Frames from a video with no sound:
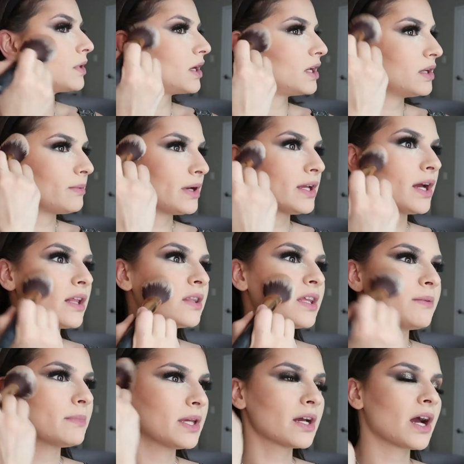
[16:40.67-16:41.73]
But anyway, yeah,
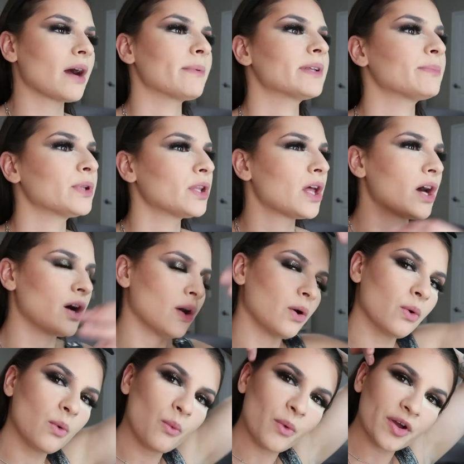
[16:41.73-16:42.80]
leave me a comment
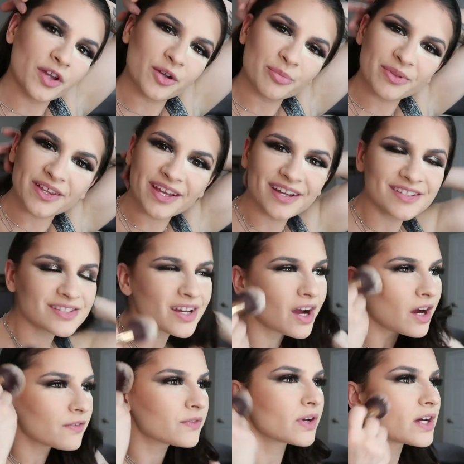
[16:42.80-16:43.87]
below what your plans
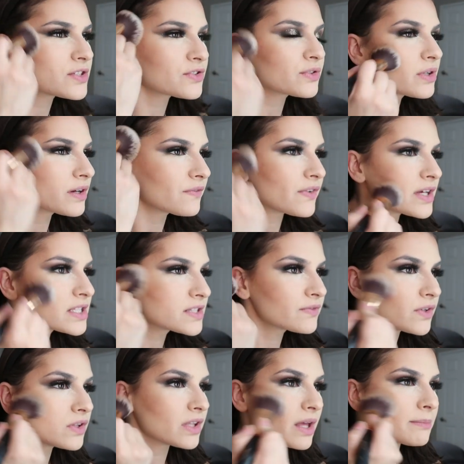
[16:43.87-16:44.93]
are. If you guys are doing a
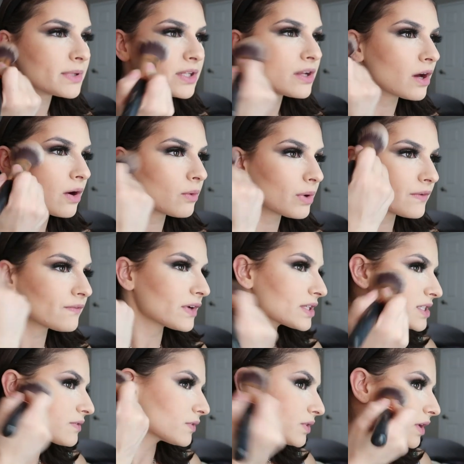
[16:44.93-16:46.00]
festival, let me know what
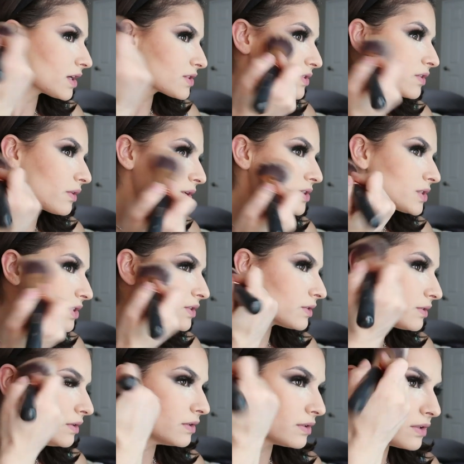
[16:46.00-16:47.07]
festival you guys are going
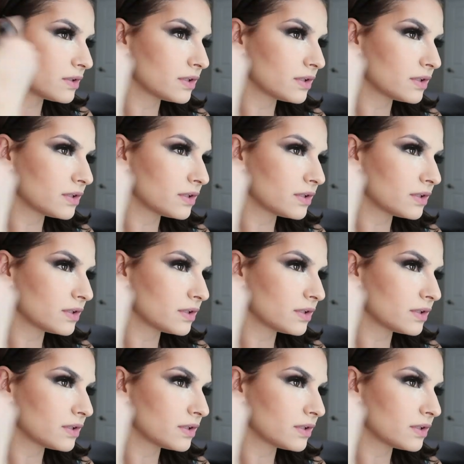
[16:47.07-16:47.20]
to.